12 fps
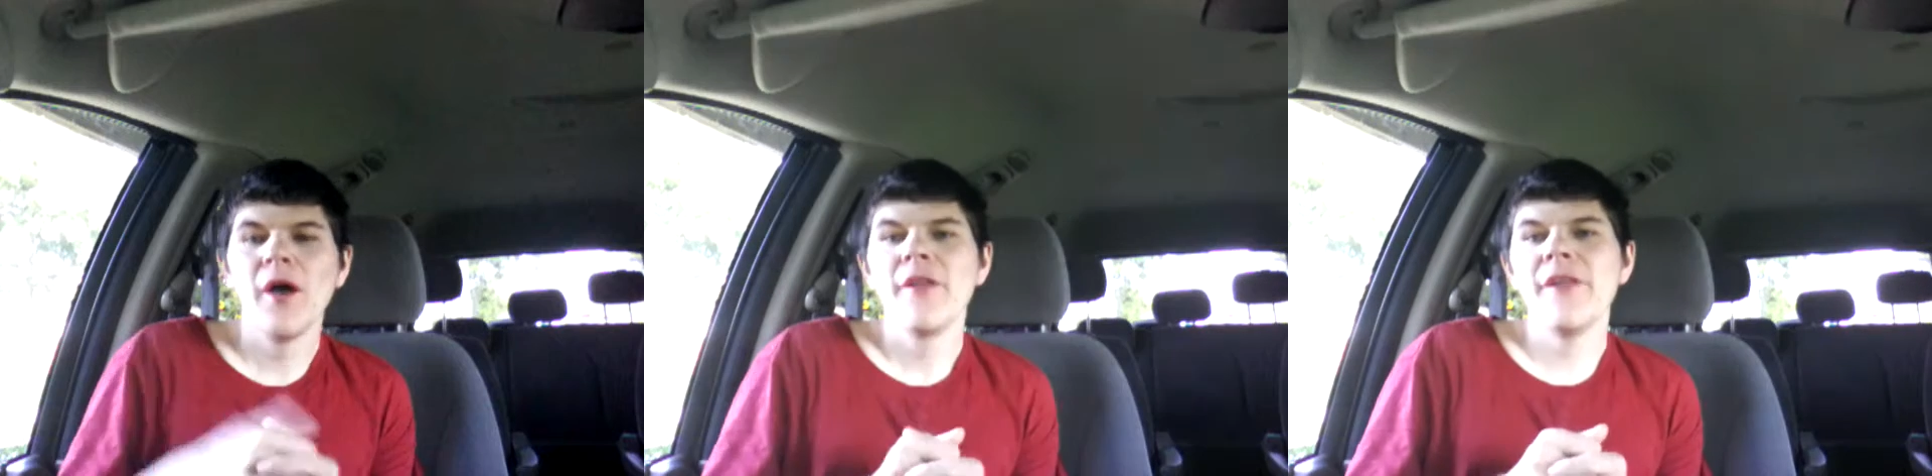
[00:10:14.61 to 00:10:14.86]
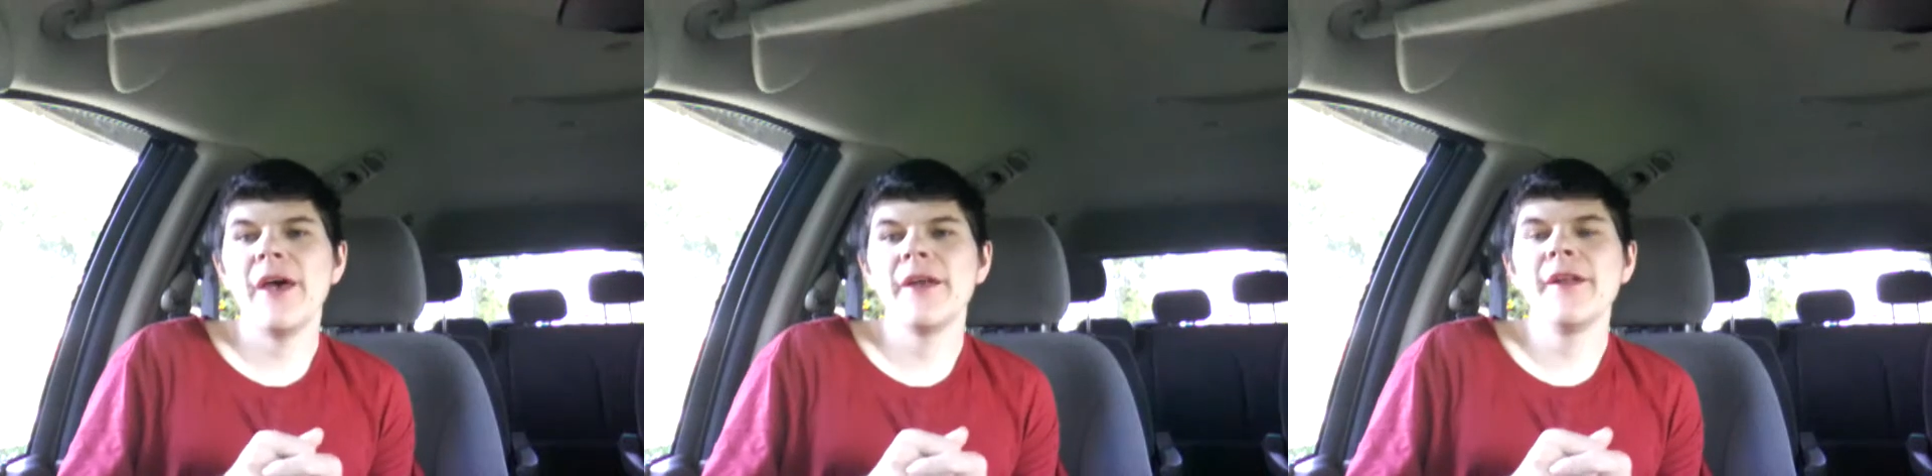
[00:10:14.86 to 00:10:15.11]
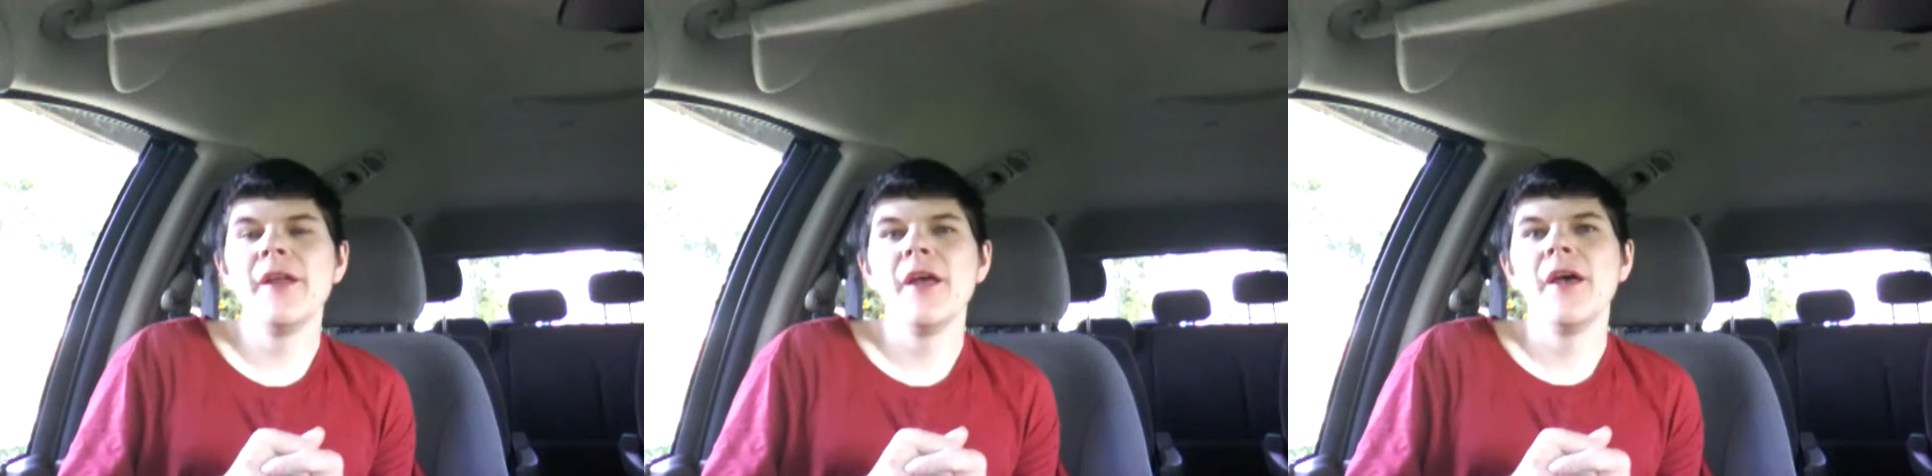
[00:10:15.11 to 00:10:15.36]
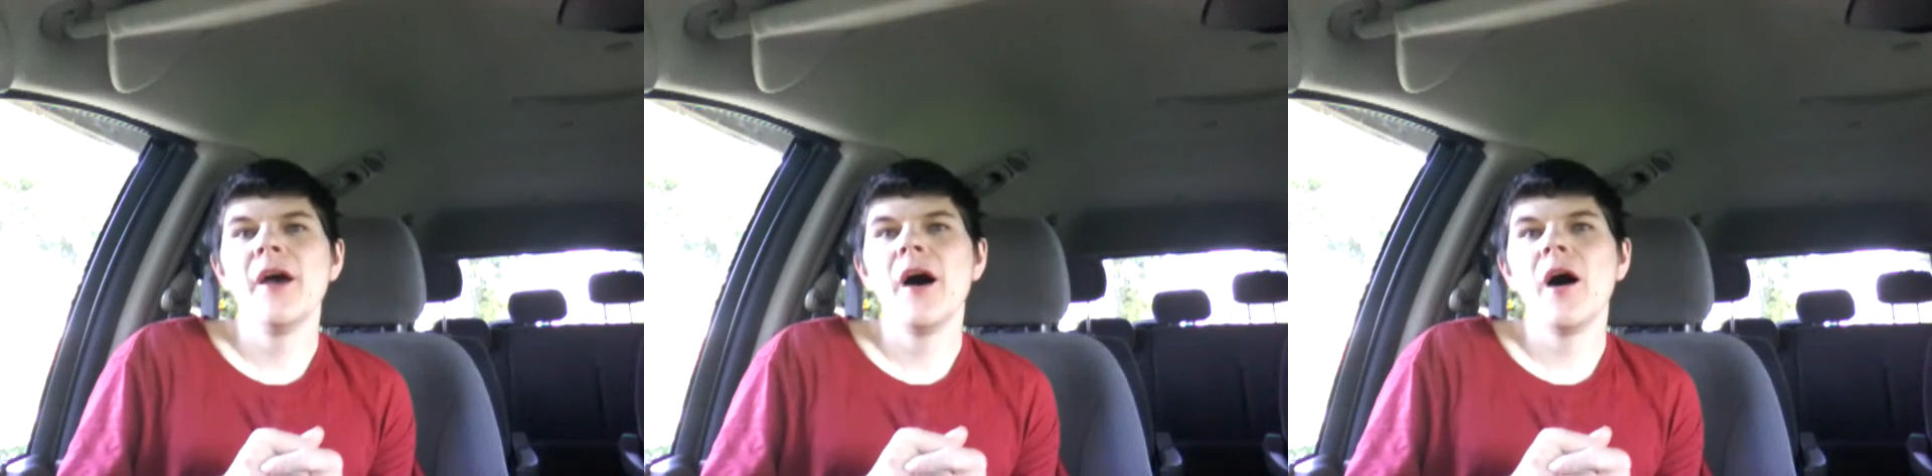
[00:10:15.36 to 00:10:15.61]
then
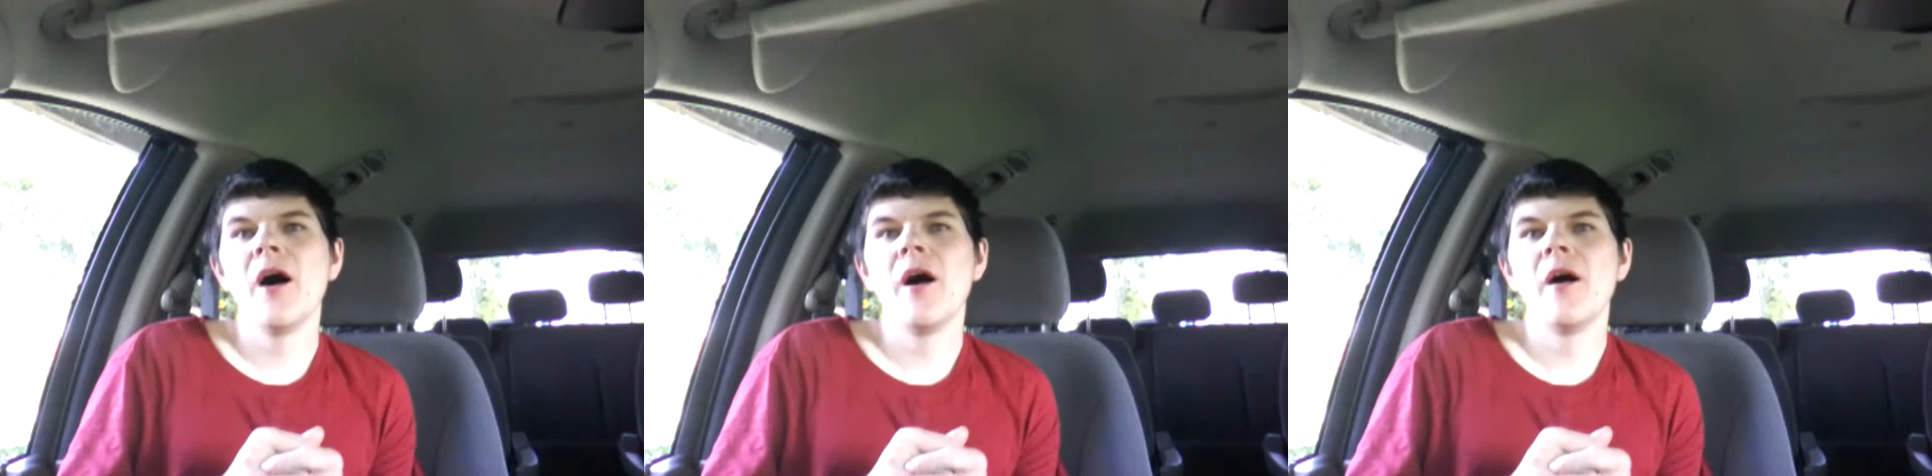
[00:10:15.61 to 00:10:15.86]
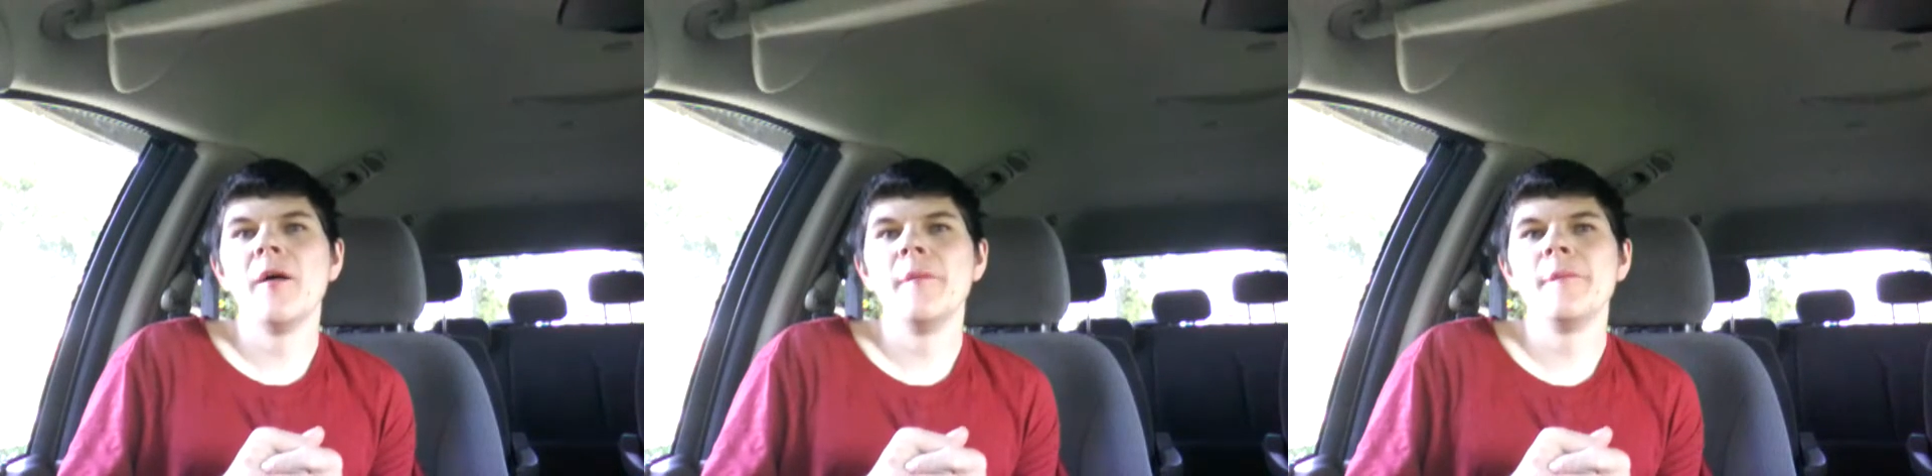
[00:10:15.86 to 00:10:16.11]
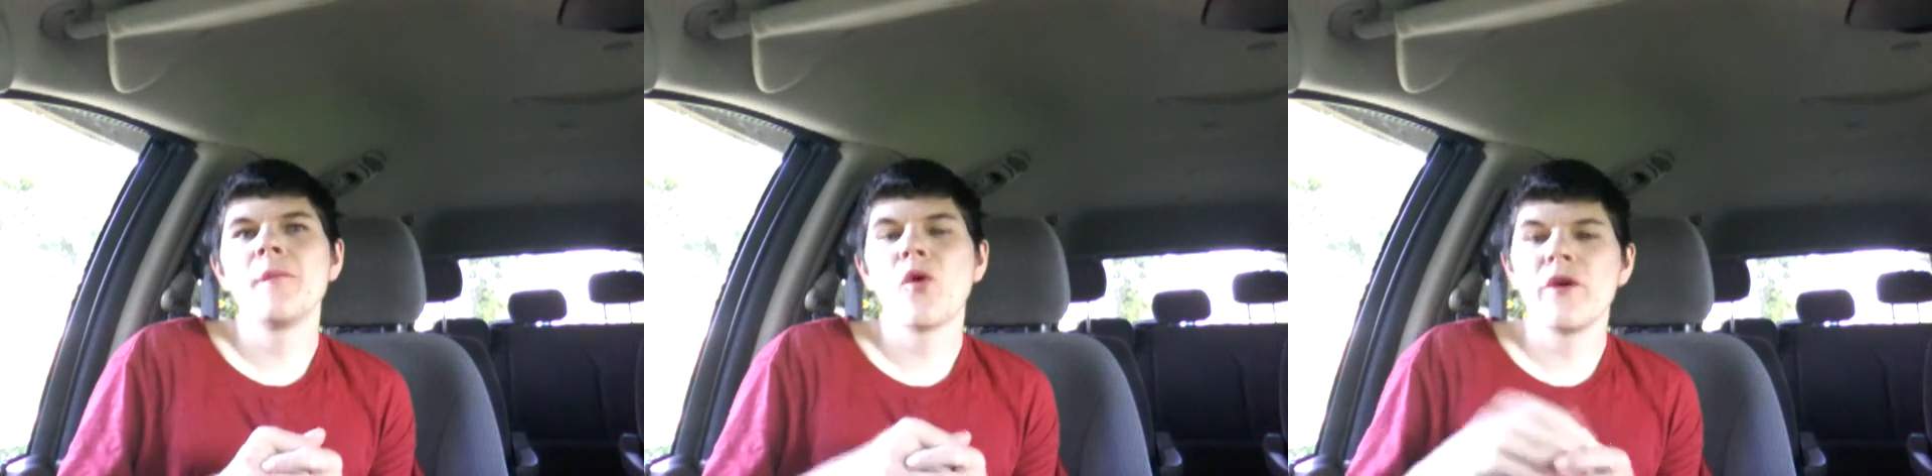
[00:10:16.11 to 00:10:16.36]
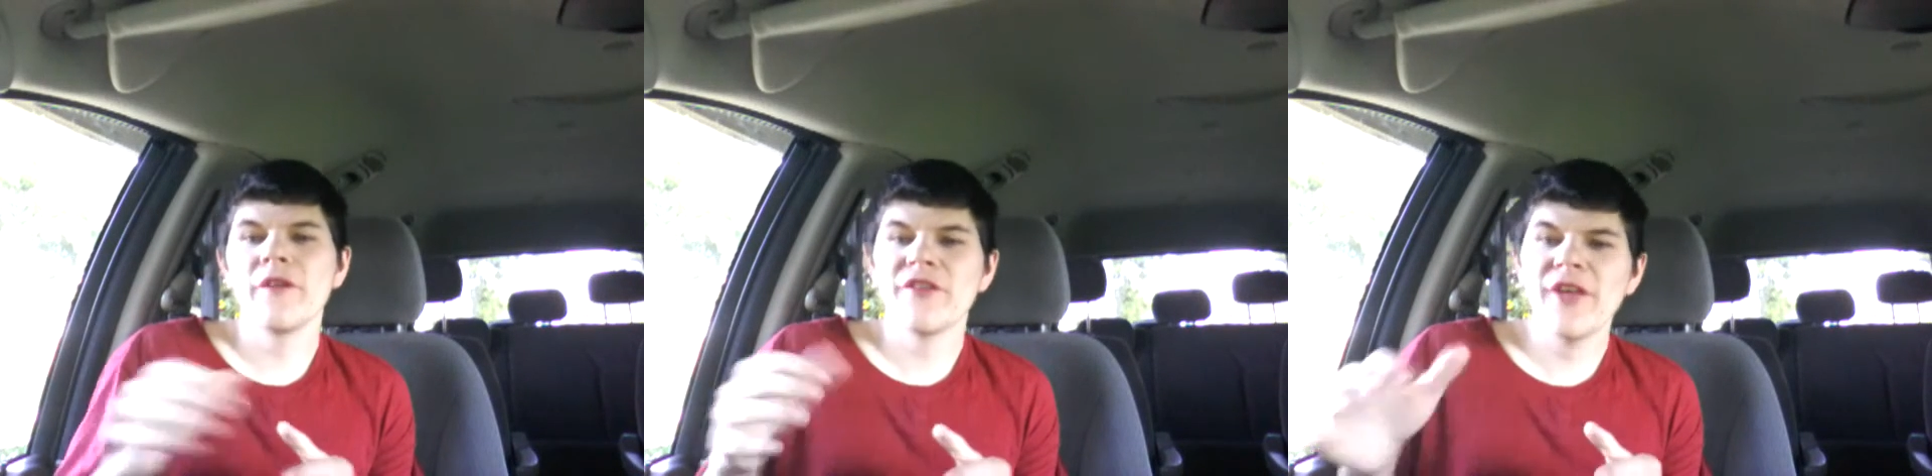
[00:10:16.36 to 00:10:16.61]

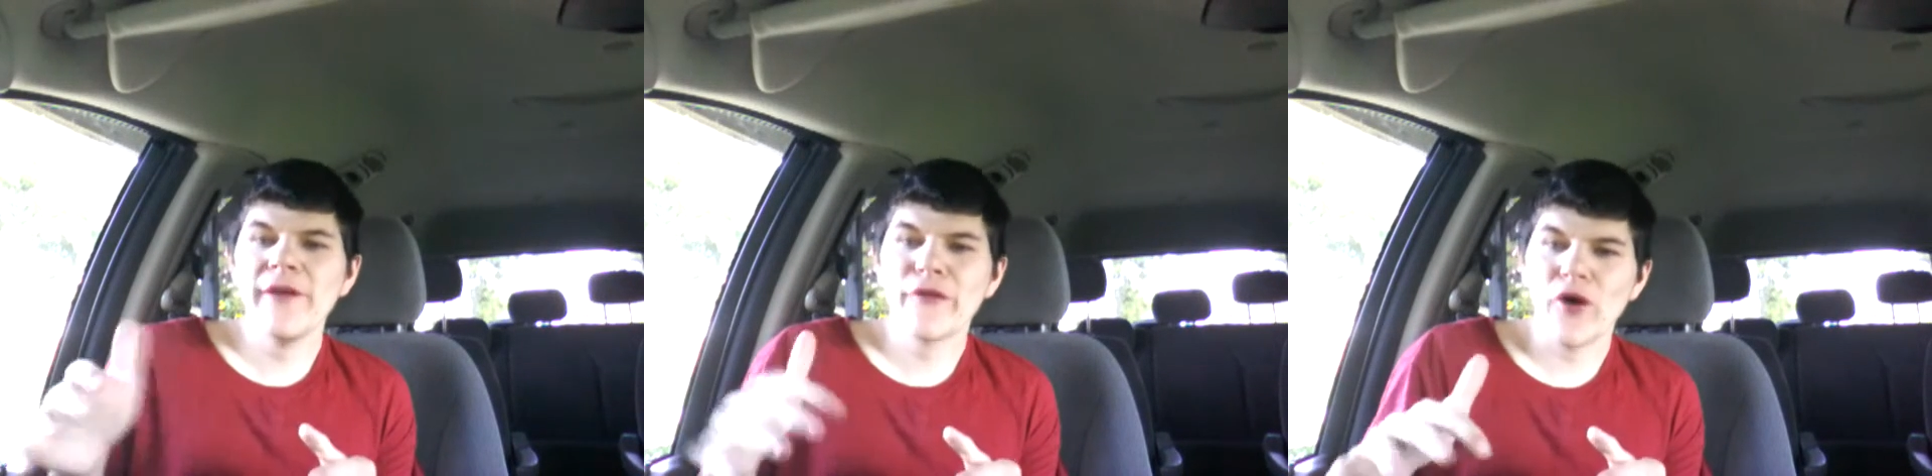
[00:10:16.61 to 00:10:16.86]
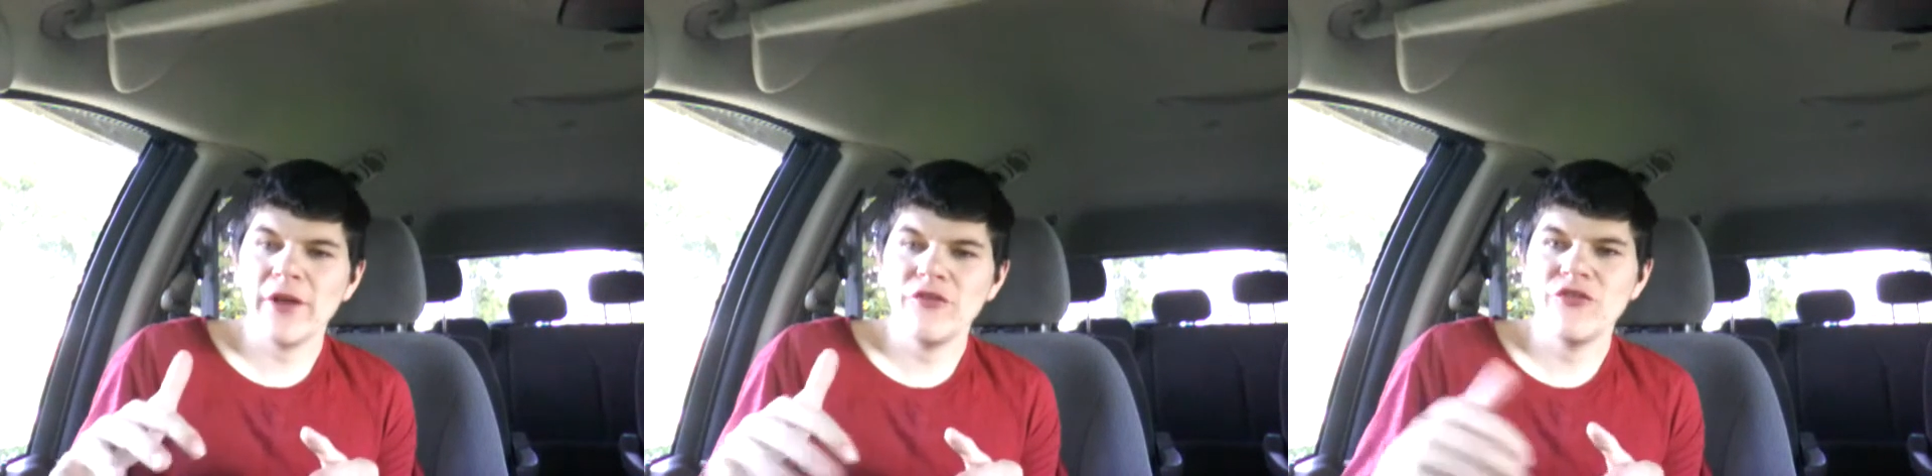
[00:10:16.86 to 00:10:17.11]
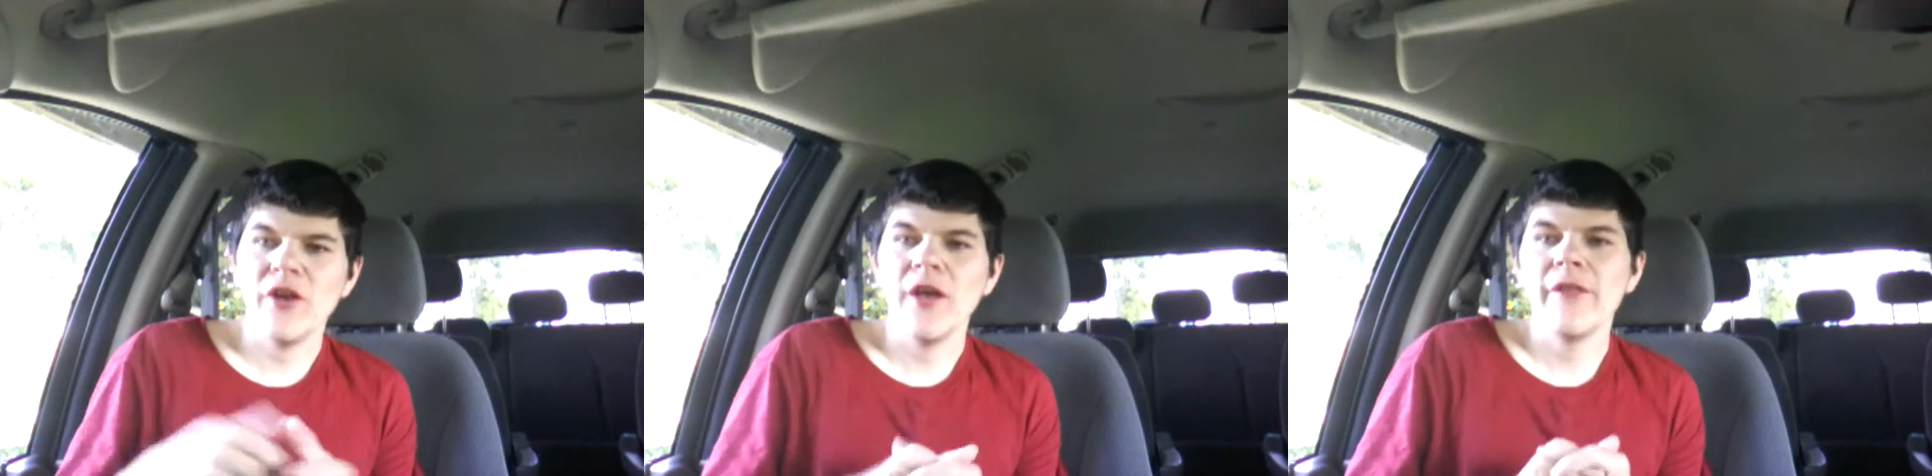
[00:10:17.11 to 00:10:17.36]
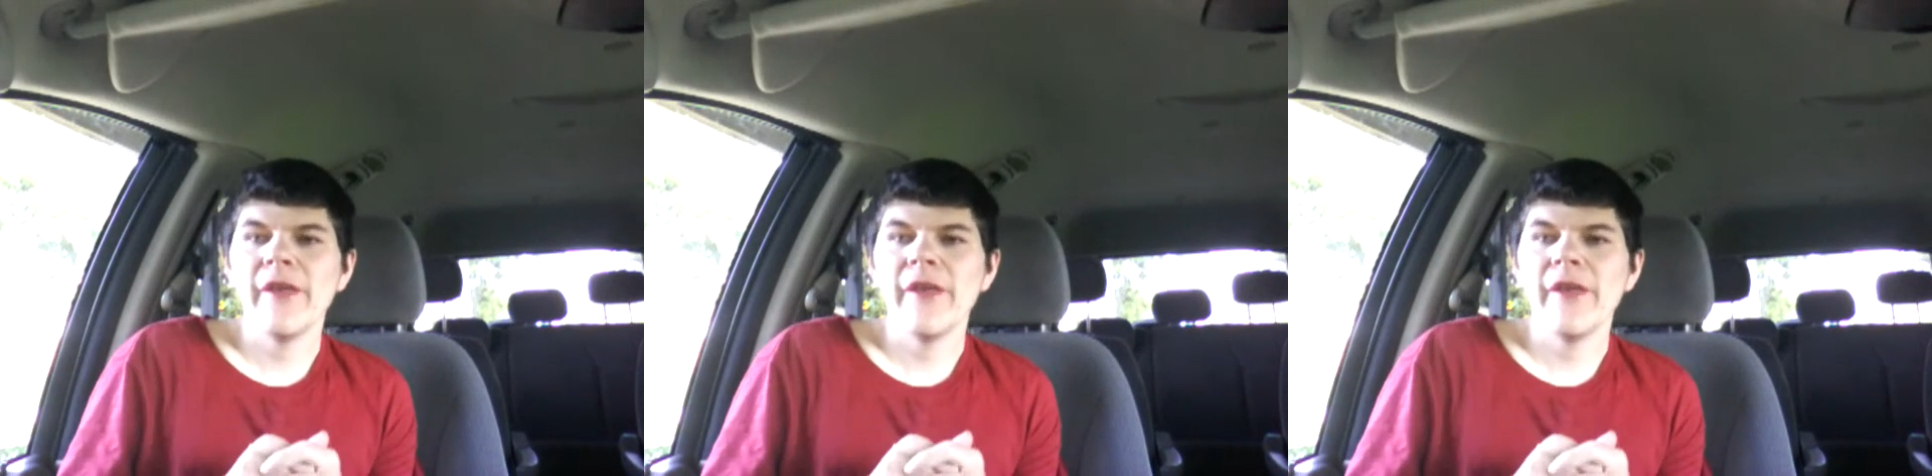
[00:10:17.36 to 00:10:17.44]
or in the safe range,